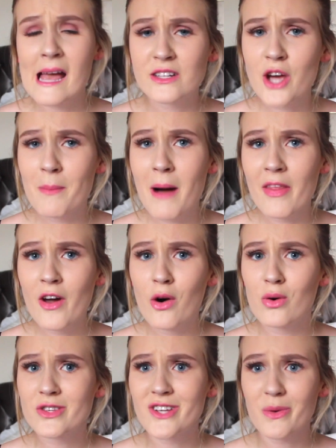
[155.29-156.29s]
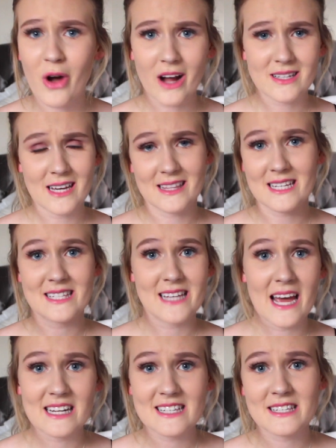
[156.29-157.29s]
And her mother also worked at the
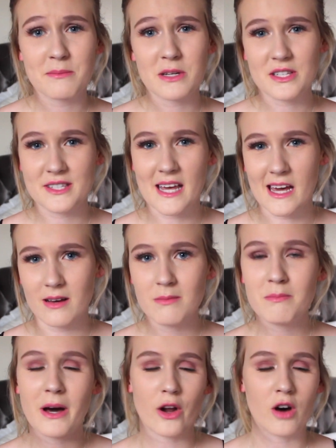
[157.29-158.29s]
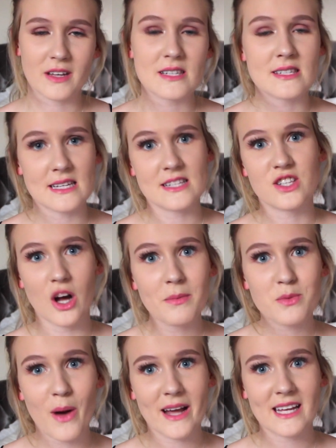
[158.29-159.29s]
Sanderson Museum but obviously
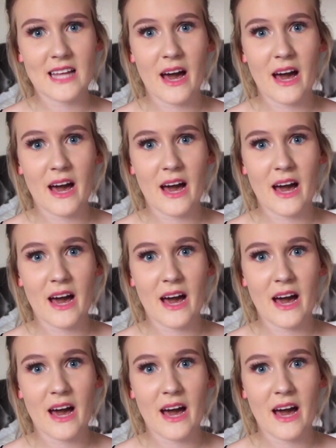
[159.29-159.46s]
stopped working